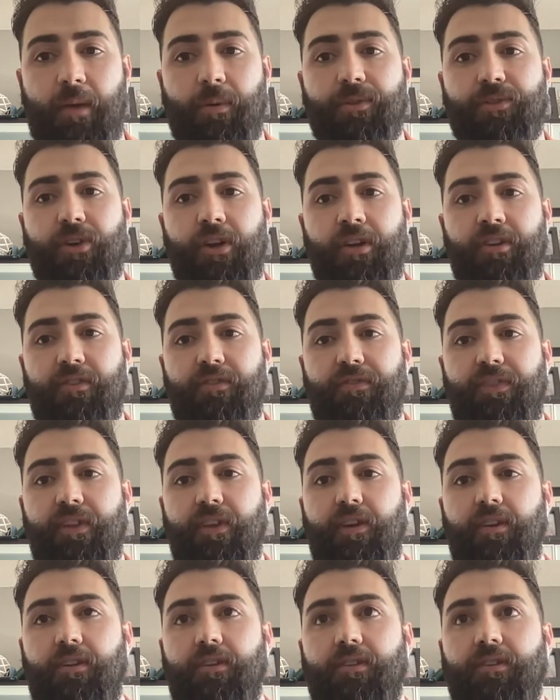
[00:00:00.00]
I was starting to
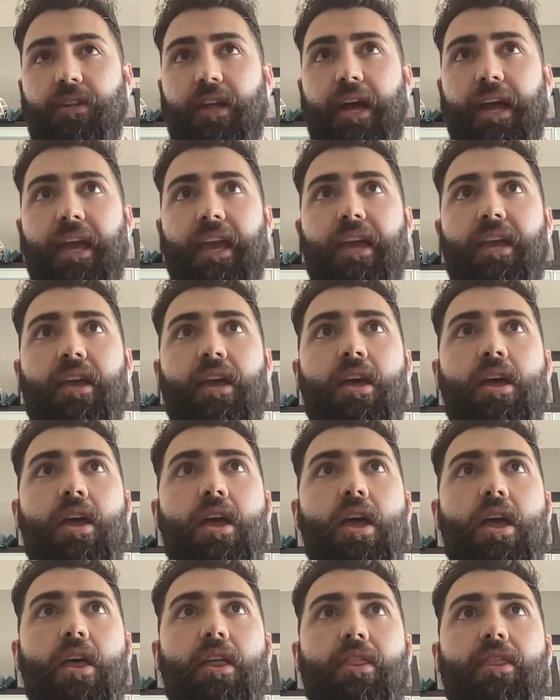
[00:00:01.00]
feel like
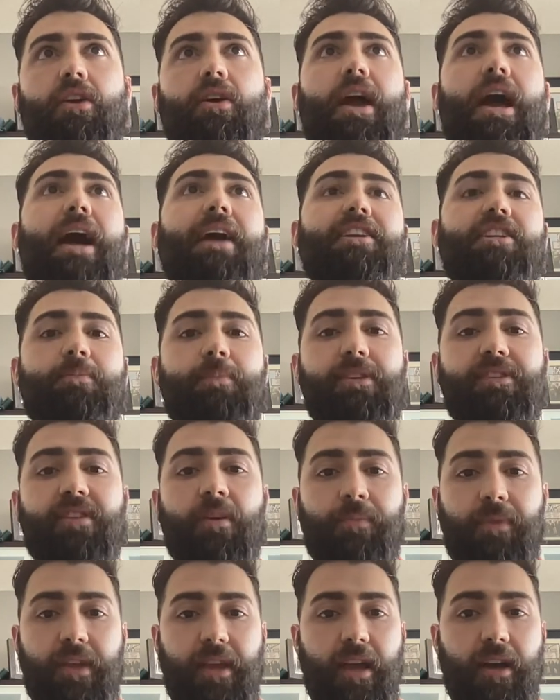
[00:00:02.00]
there had to be
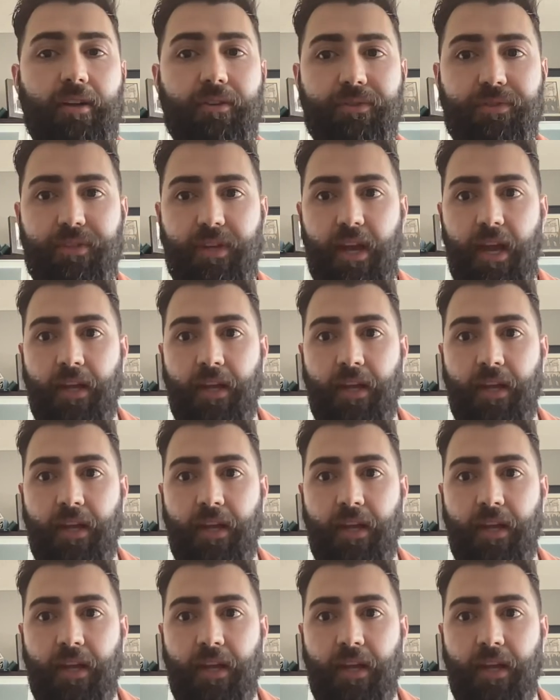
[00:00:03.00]
something else.